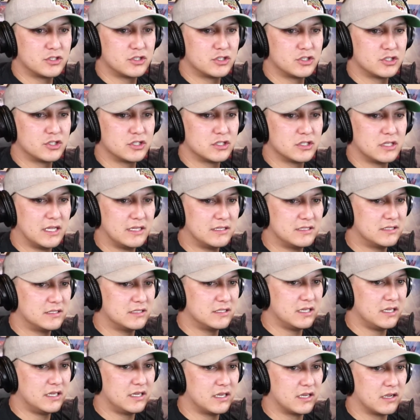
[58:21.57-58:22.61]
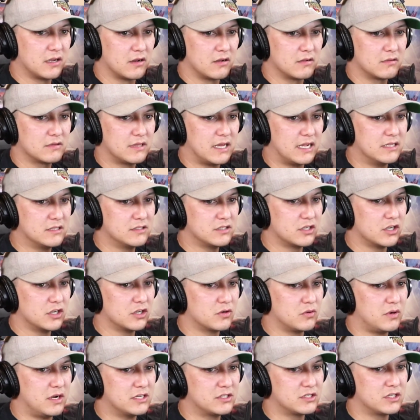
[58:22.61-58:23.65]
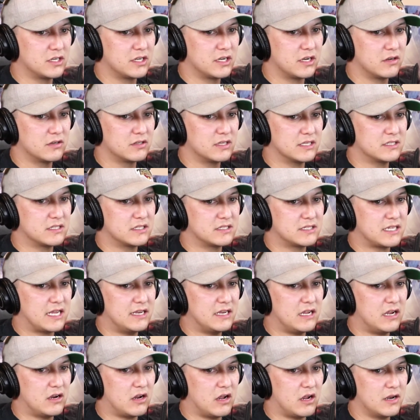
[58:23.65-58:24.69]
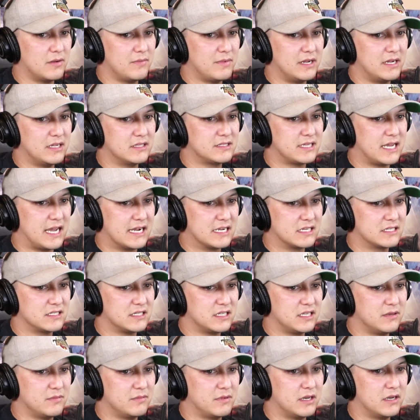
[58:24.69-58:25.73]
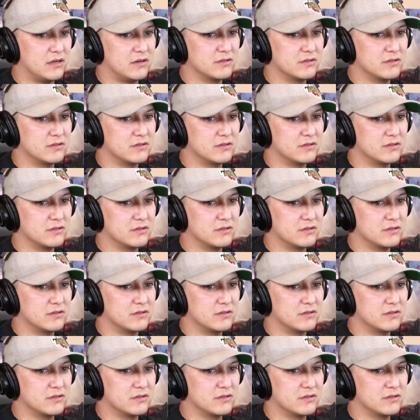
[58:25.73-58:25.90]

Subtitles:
Let's see here. That is a good question here. Does it send out automated text/email